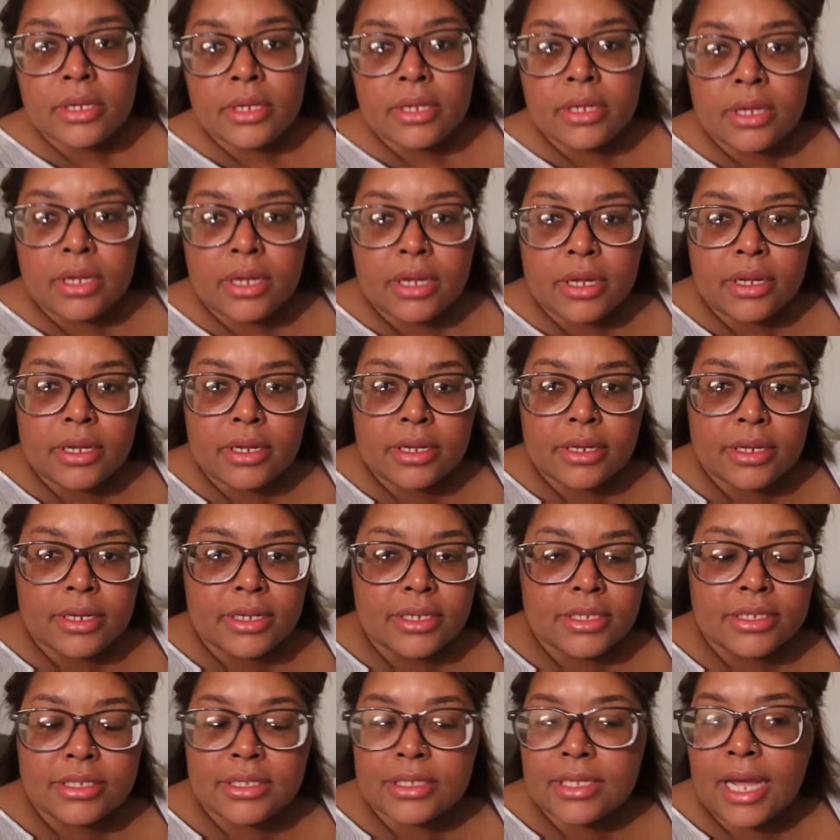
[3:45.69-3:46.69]

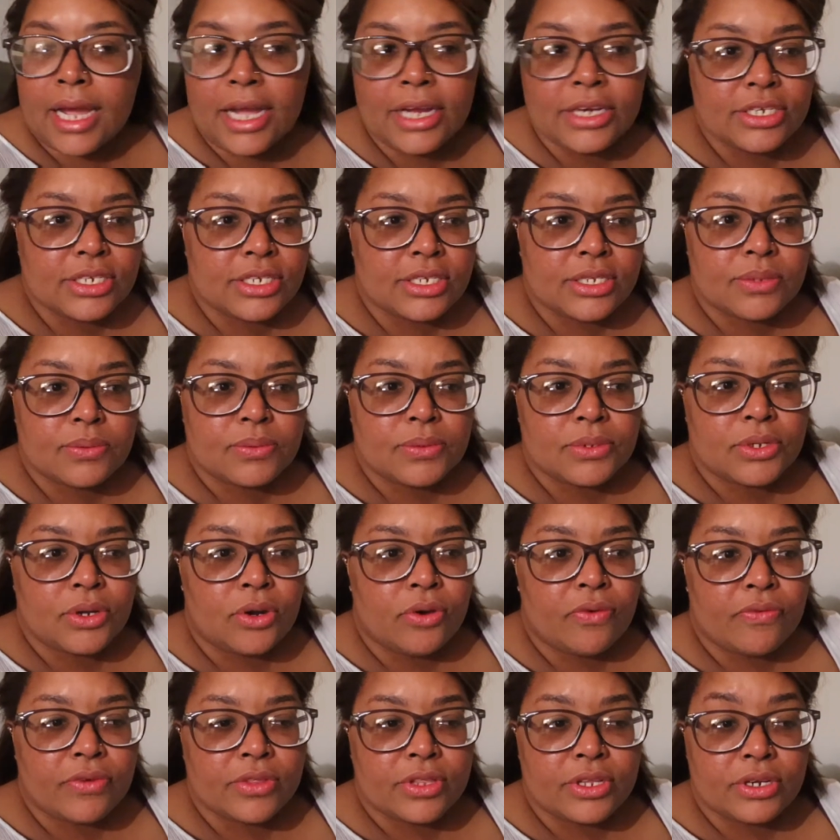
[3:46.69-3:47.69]
because uh, I just was
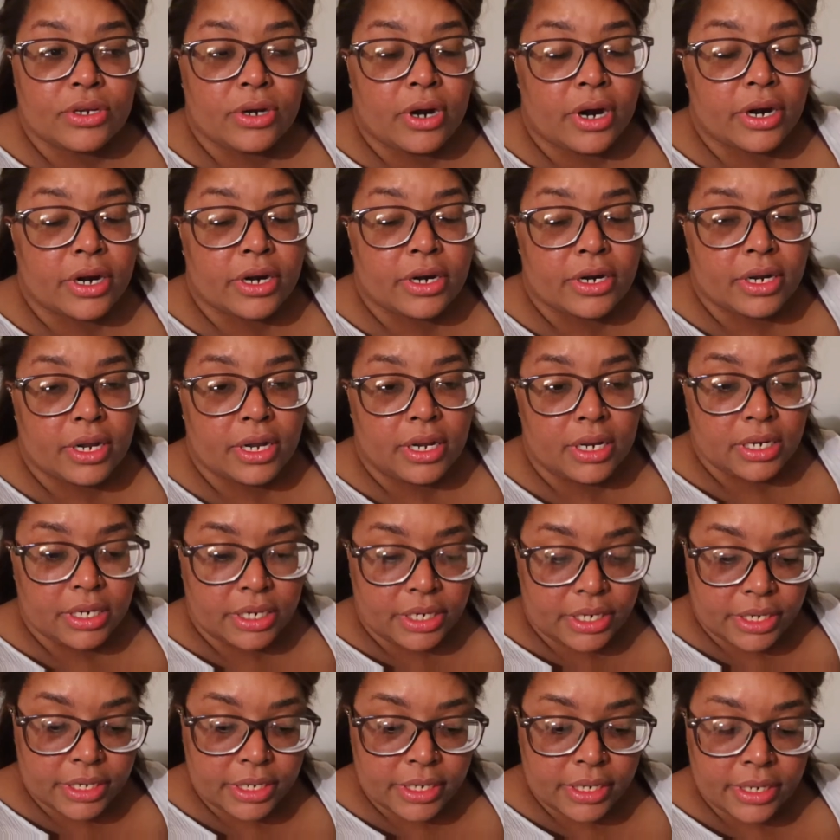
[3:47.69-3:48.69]
over the darker
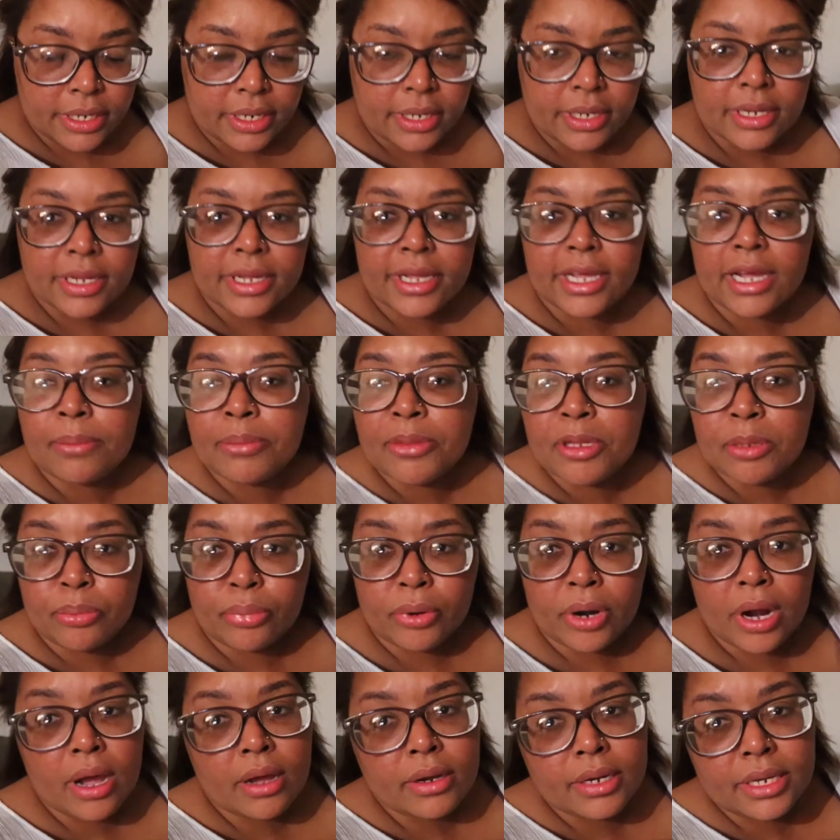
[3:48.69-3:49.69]
color. Kept the
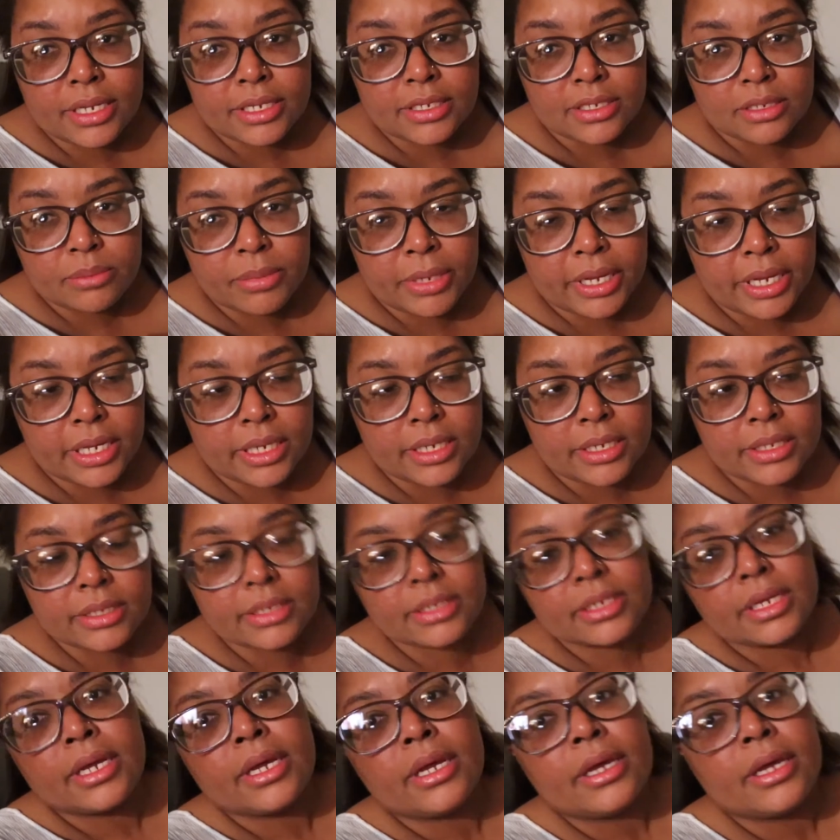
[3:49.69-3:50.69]
brown as the
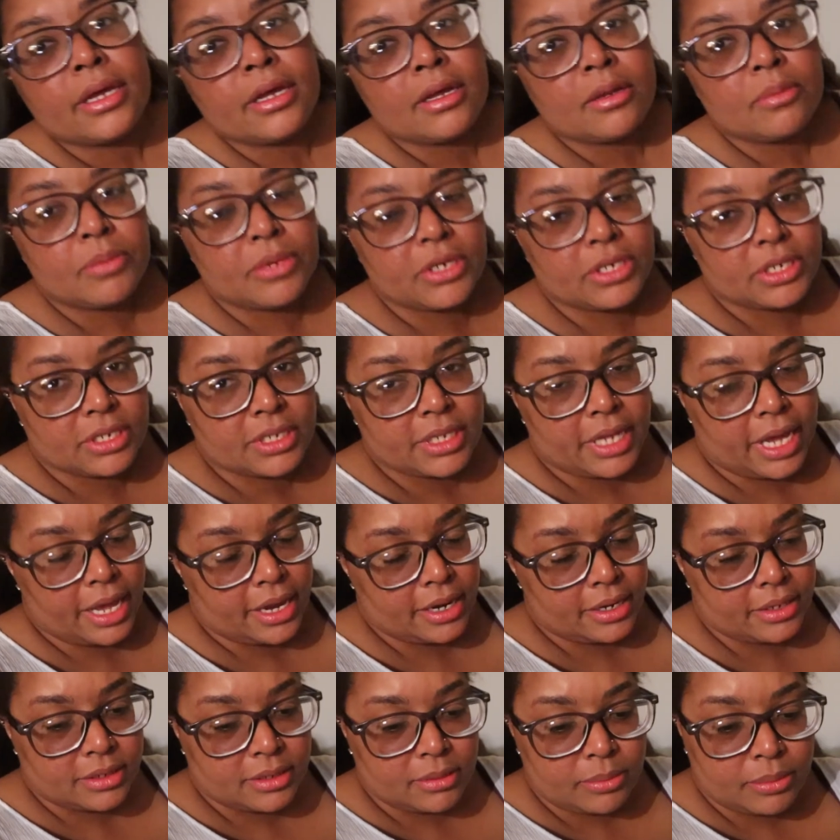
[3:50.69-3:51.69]
base, but just
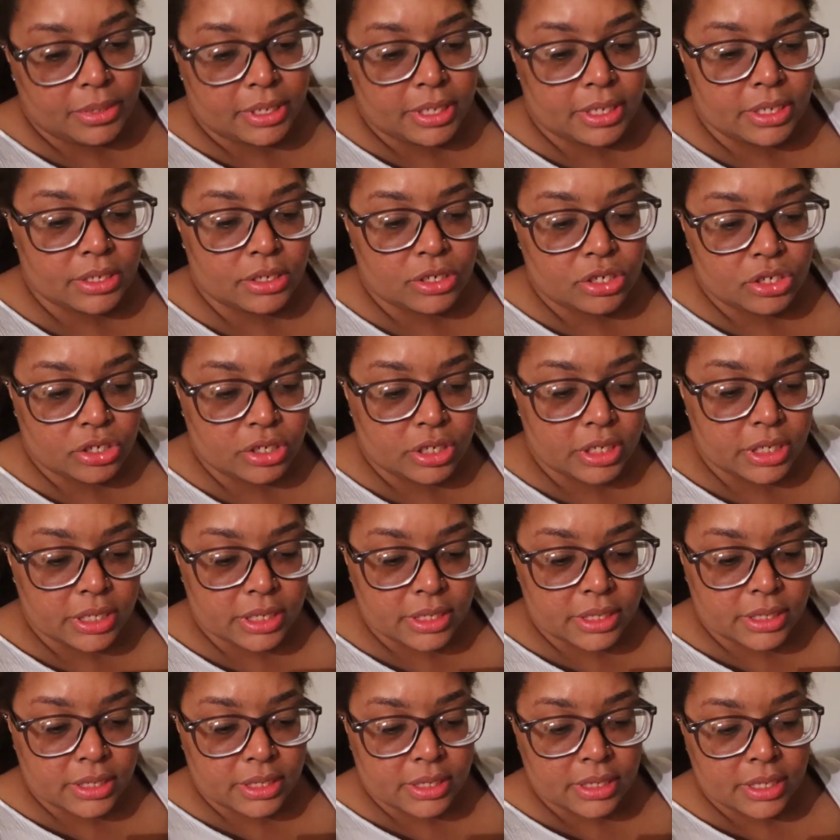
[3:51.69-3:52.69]
added some blonde
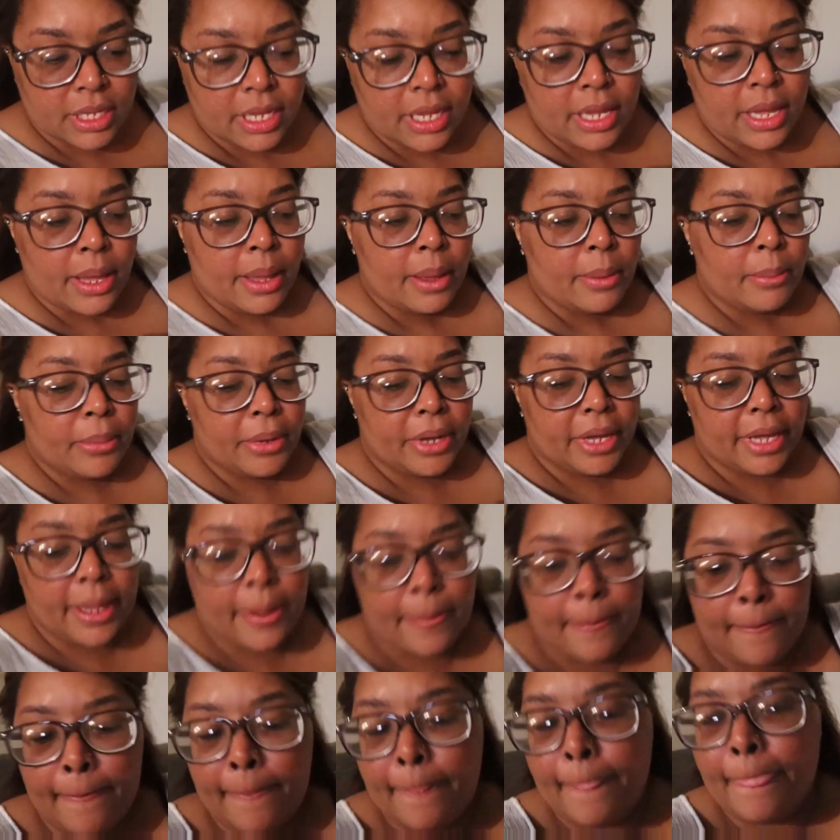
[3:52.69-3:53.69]
streaks.
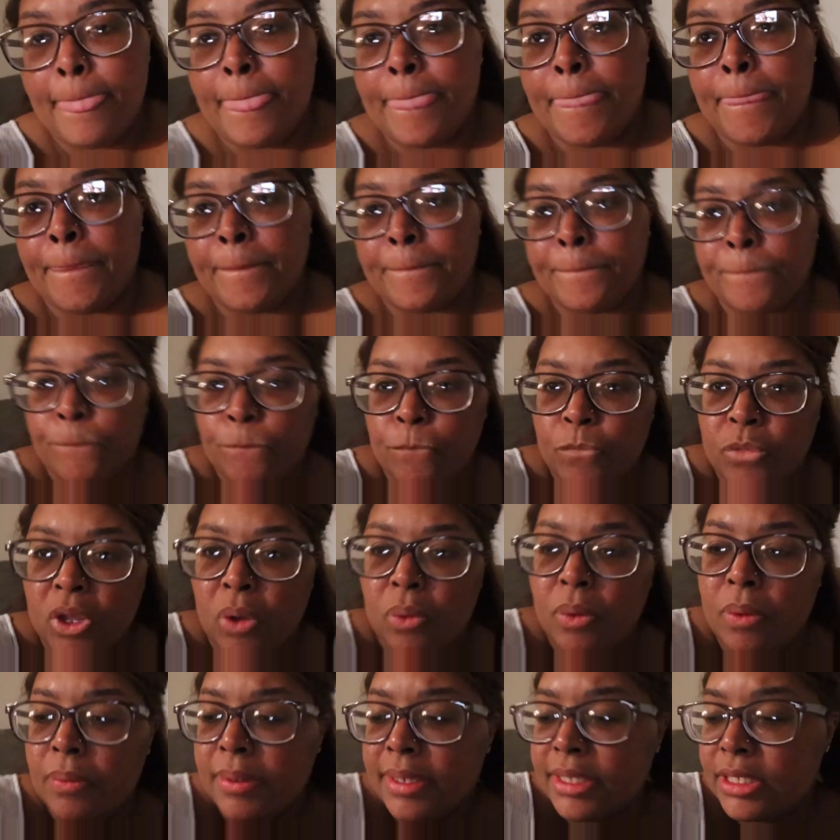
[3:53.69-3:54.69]
But
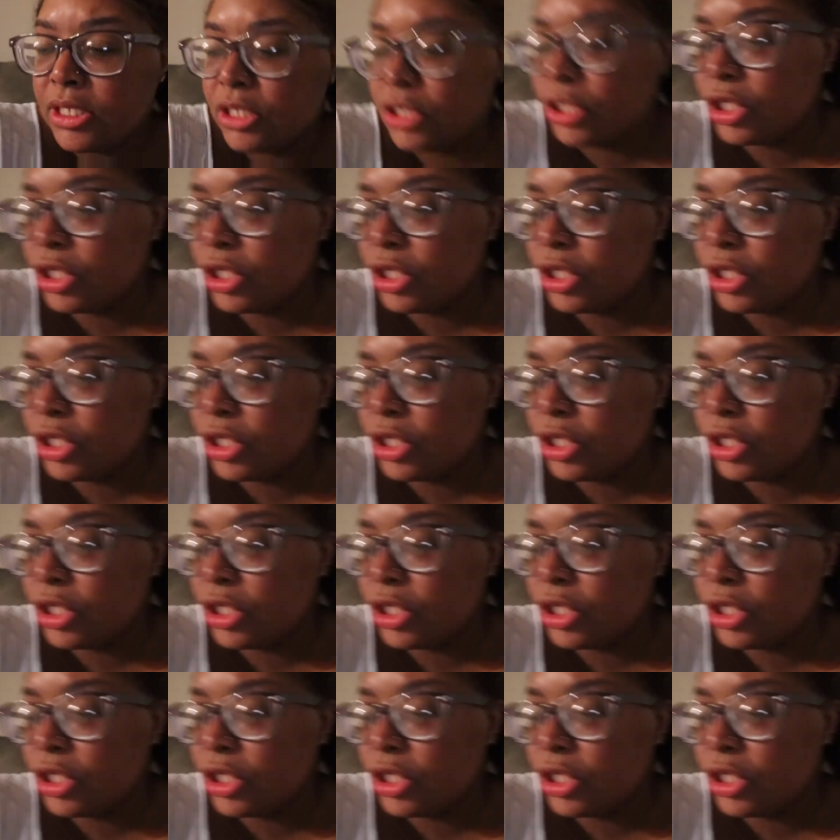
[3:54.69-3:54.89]
we went to